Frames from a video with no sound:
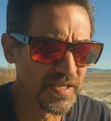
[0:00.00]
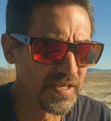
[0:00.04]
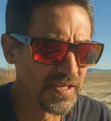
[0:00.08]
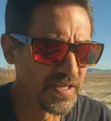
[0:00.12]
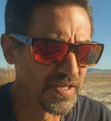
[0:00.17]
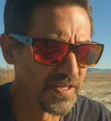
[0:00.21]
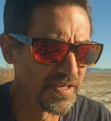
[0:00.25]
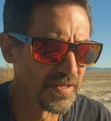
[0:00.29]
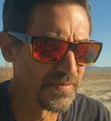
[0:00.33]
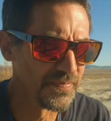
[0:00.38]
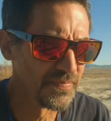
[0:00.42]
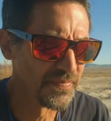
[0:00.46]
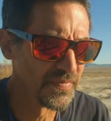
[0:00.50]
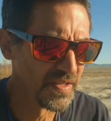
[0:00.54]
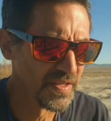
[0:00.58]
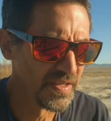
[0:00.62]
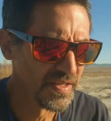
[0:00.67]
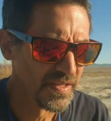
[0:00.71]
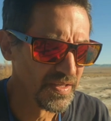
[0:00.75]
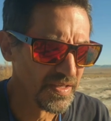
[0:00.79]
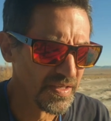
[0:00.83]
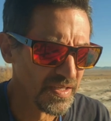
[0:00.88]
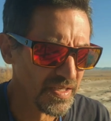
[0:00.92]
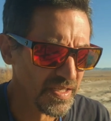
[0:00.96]

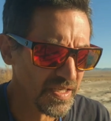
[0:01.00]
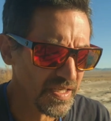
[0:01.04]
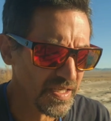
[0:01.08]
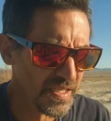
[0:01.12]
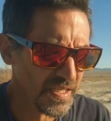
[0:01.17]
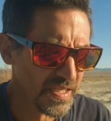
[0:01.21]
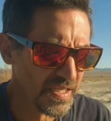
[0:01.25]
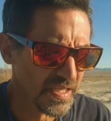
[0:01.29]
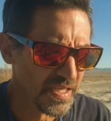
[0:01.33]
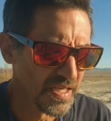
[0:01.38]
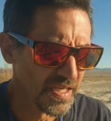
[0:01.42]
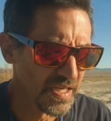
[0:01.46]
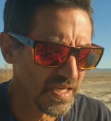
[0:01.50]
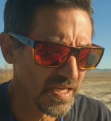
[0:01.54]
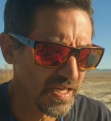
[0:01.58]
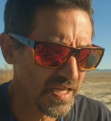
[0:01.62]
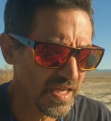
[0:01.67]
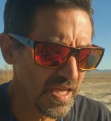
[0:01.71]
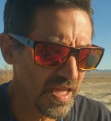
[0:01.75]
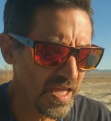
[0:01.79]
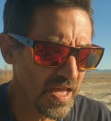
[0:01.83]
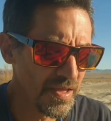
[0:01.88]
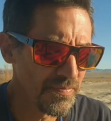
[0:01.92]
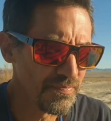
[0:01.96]

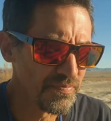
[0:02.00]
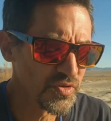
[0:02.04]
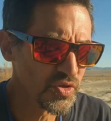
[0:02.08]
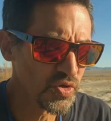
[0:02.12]
I'm